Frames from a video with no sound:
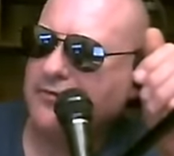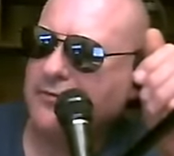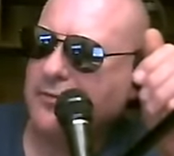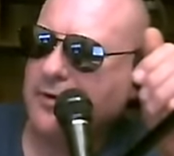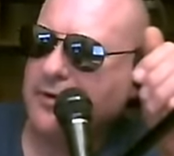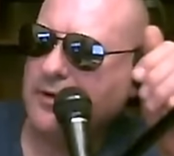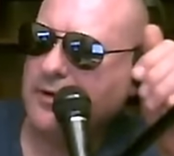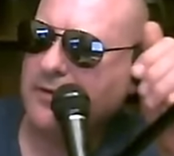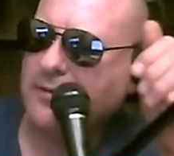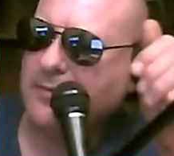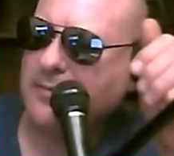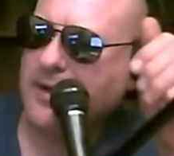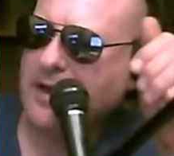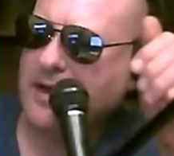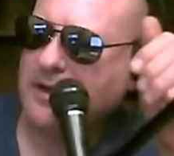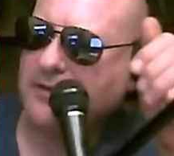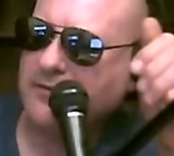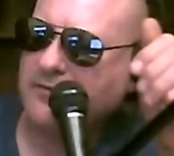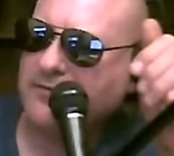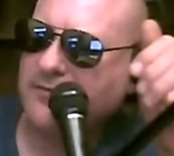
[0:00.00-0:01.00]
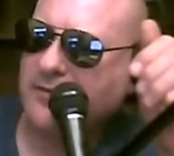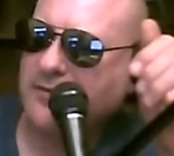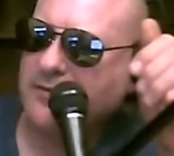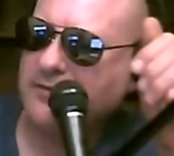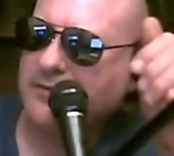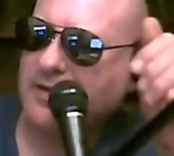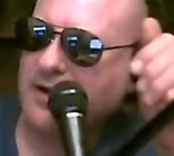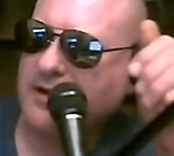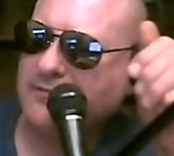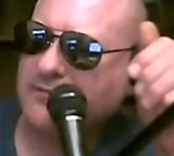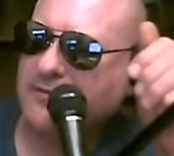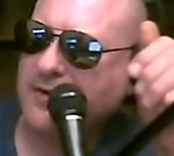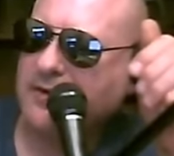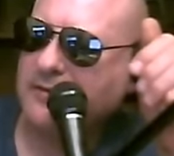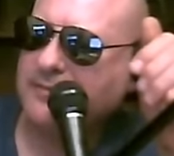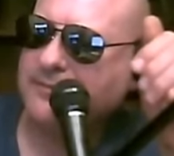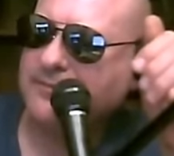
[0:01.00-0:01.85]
one on the back of the photograph there.